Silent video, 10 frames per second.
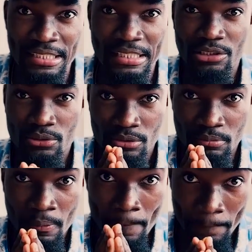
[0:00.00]
that you
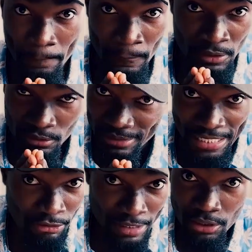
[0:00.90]
could
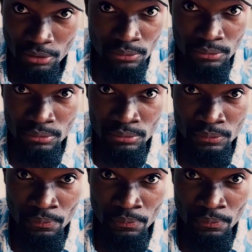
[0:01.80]
get right now